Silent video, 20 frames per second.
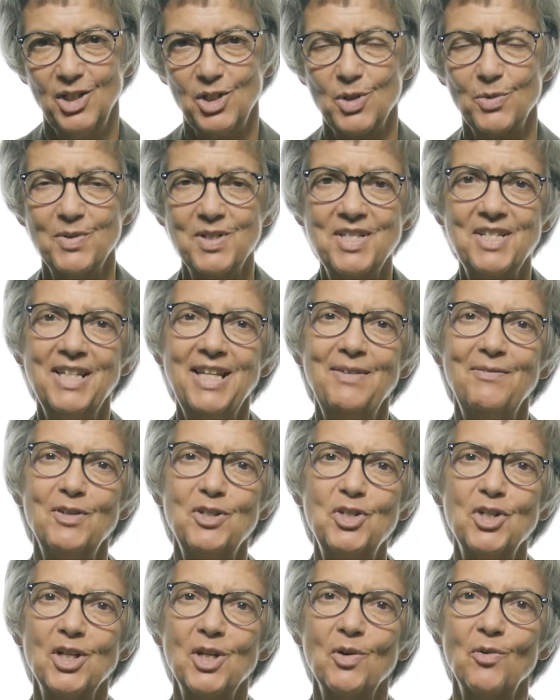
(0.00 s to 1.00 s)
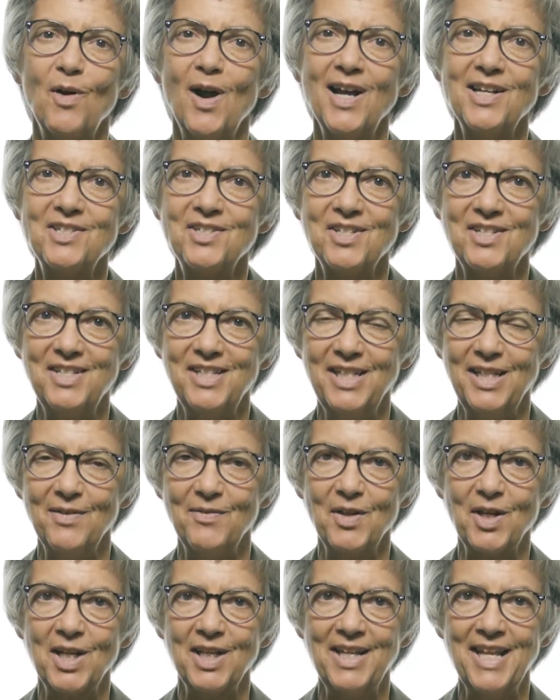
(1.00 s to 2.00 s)
to receive the generosity
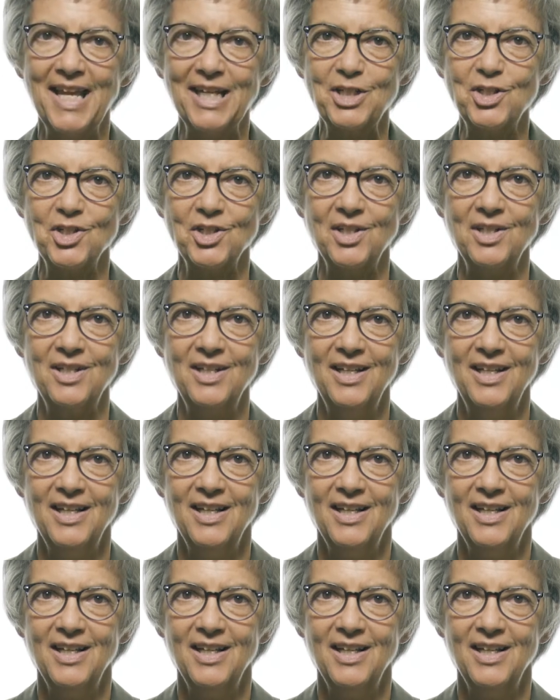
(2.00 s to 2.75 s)
of the connection,